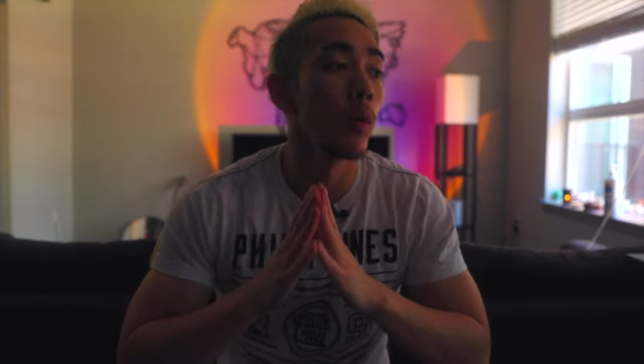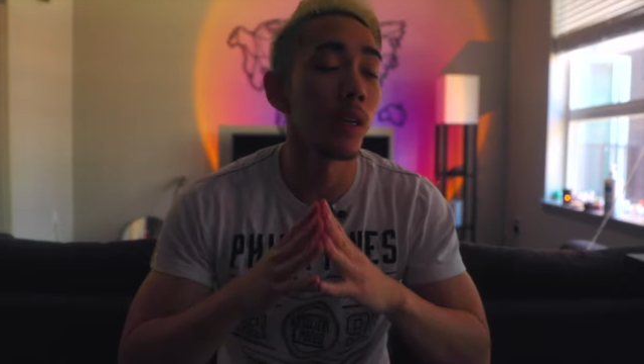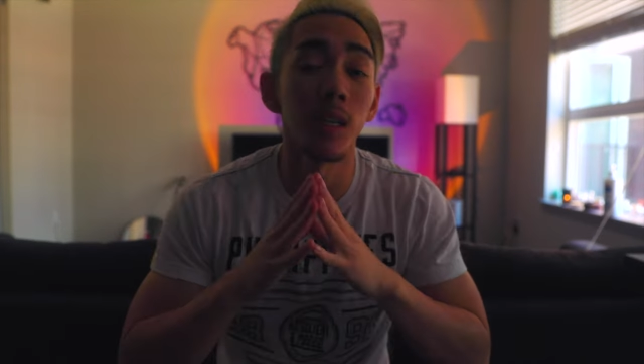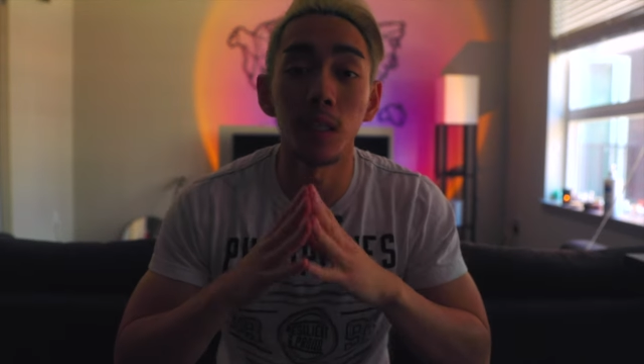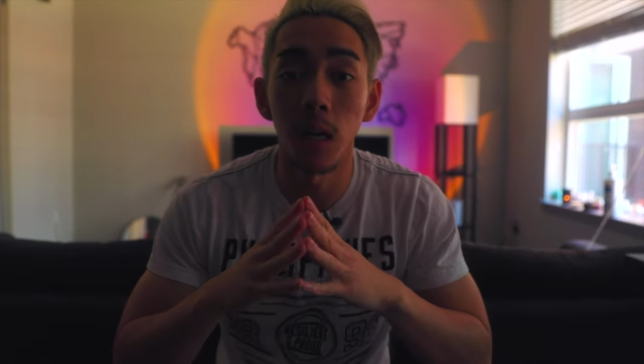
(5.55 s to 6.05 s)

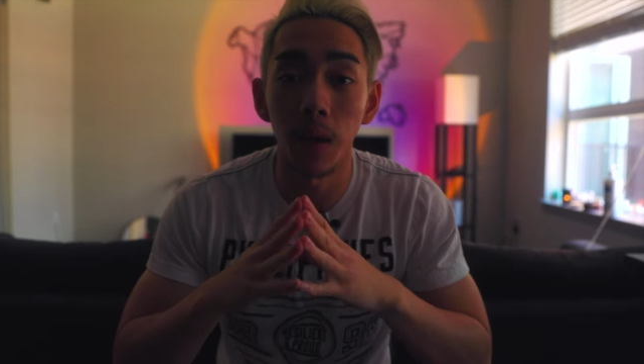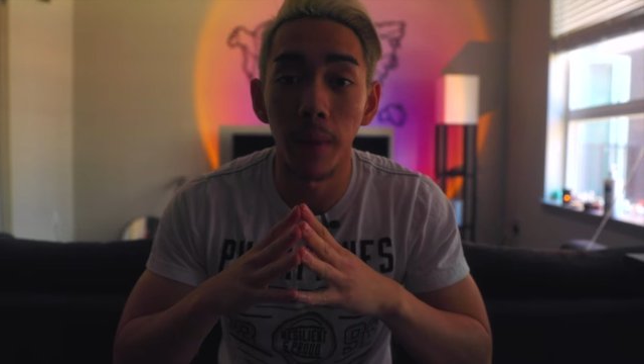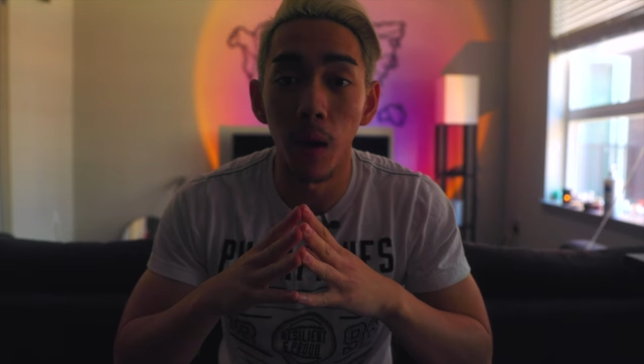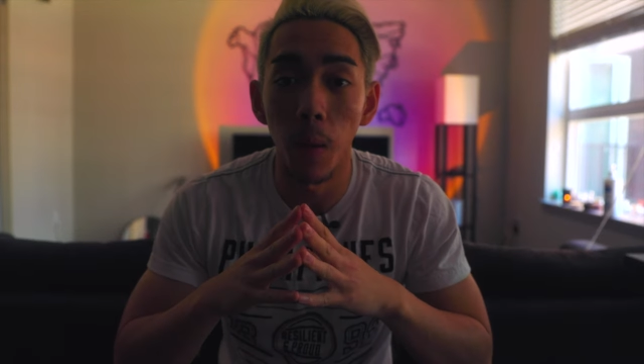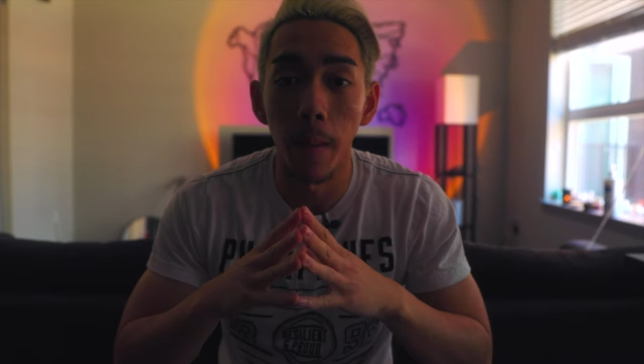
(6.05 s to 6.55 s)
We're gonna talk
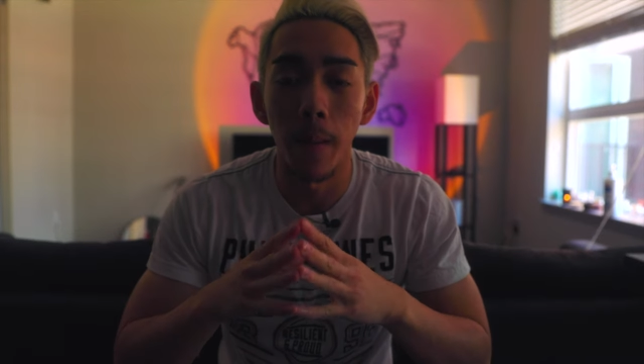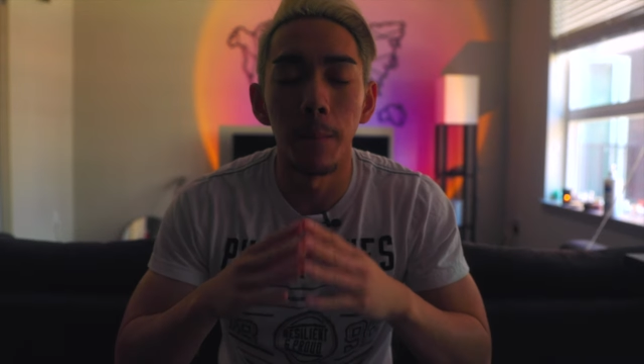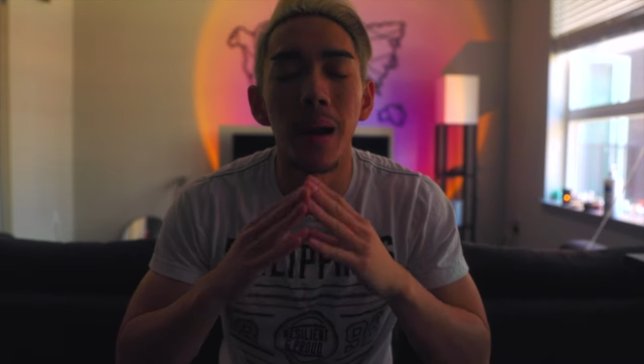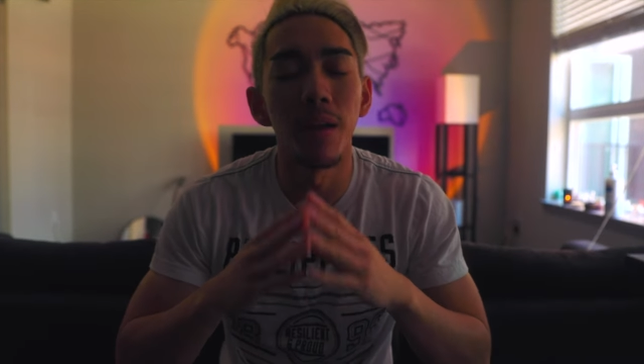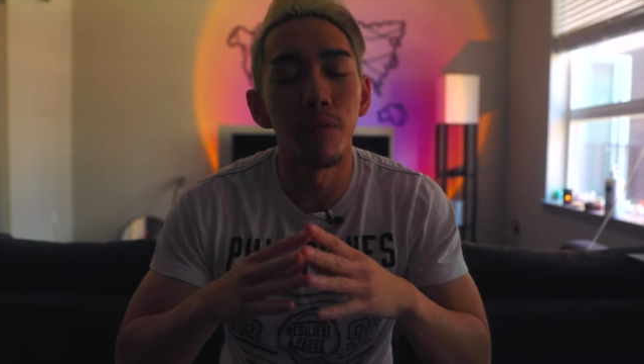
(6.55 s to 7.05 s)
about
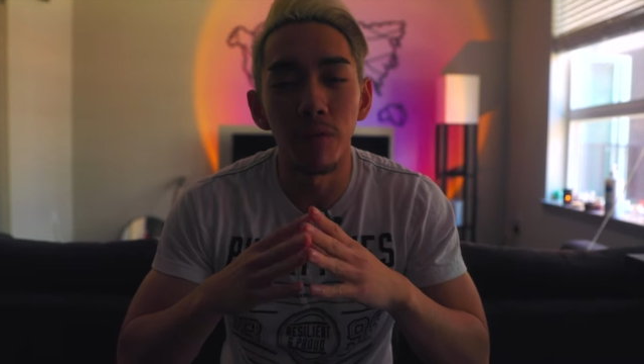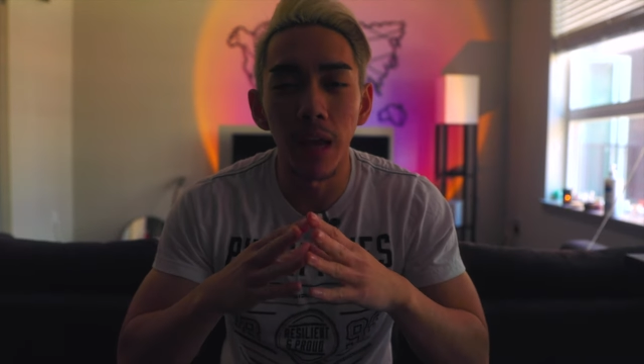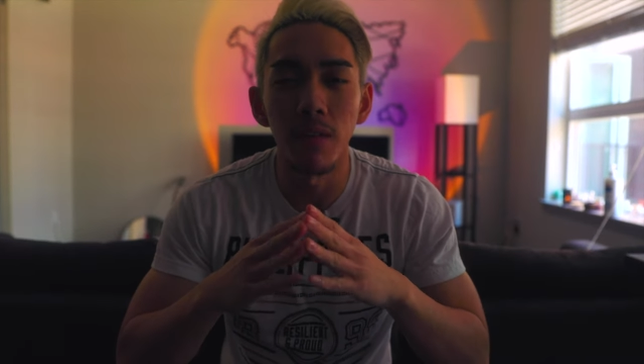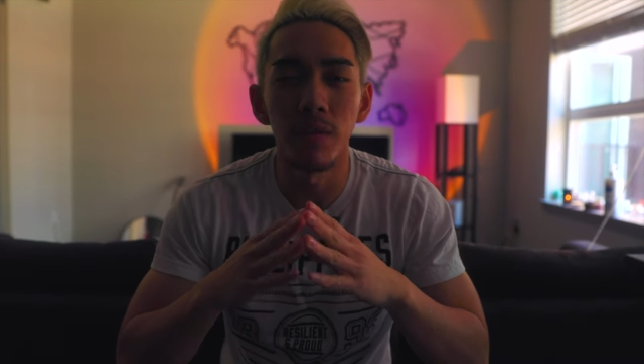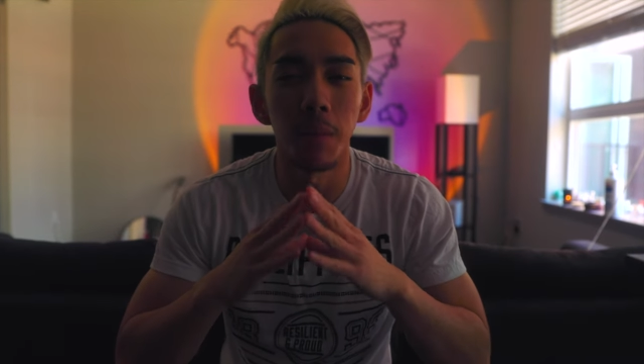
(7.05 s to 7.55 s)
my
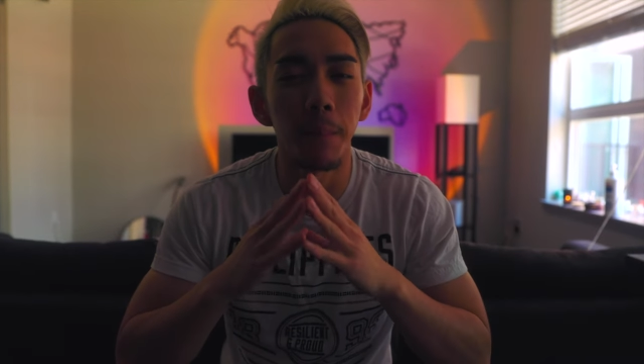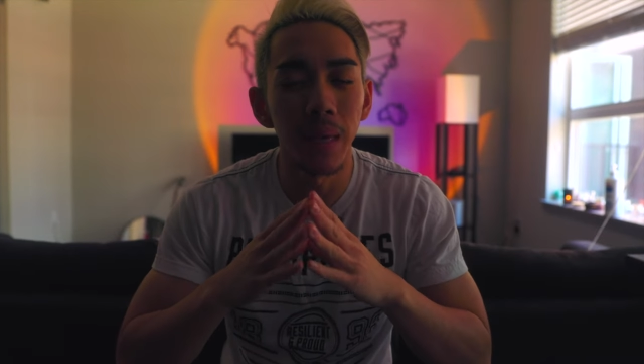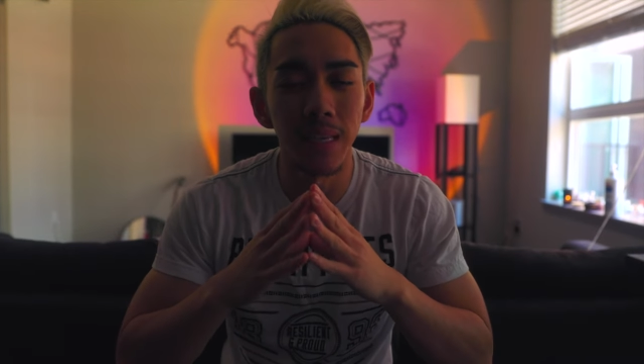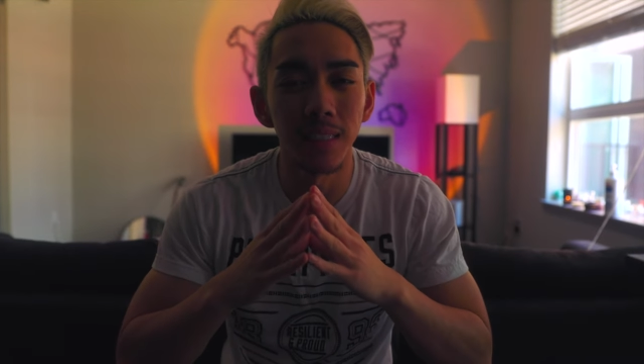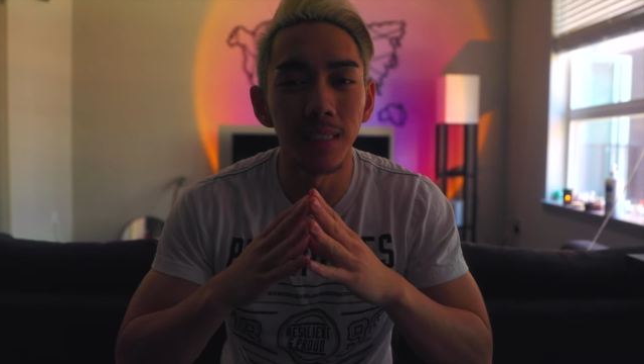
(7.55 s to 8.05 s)
favorite
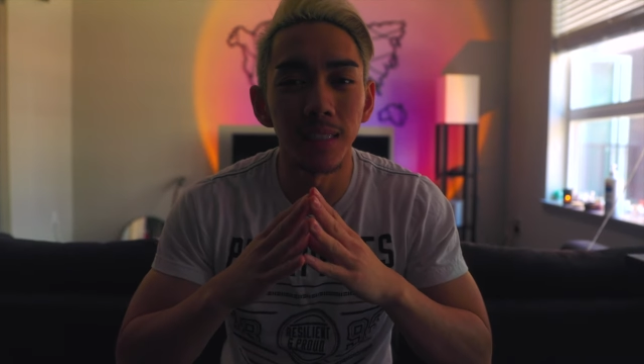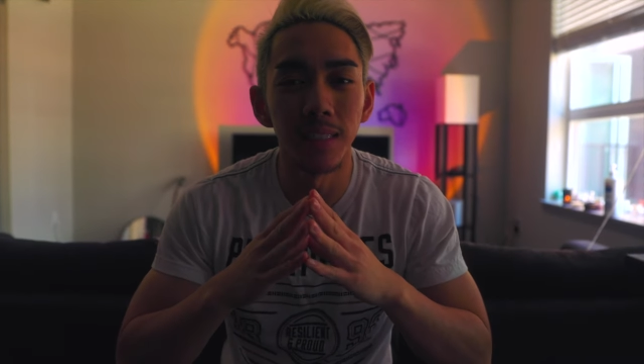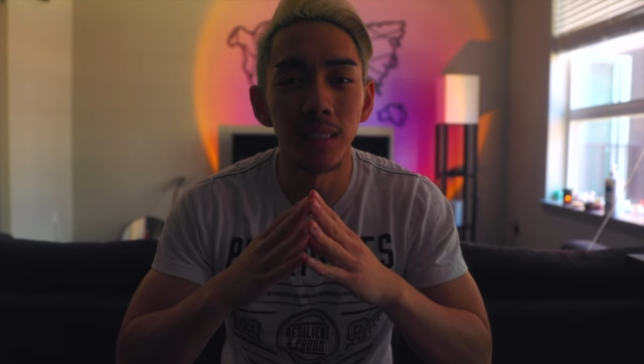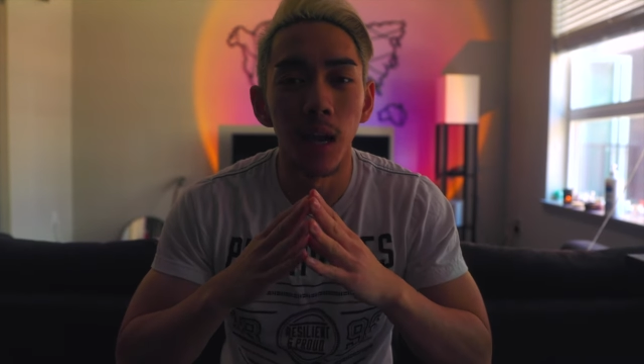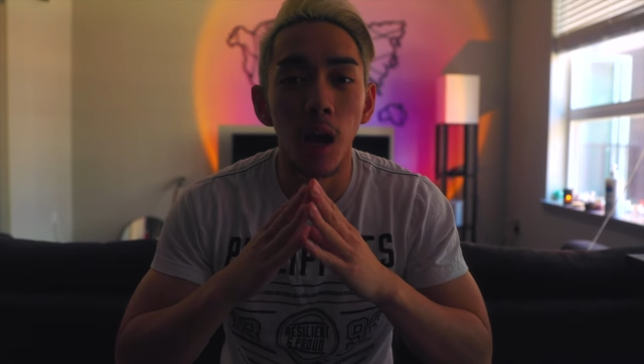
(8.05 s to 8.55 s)

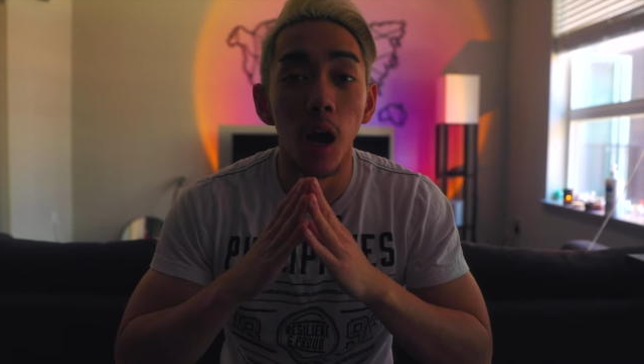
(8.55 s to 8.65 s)
pieces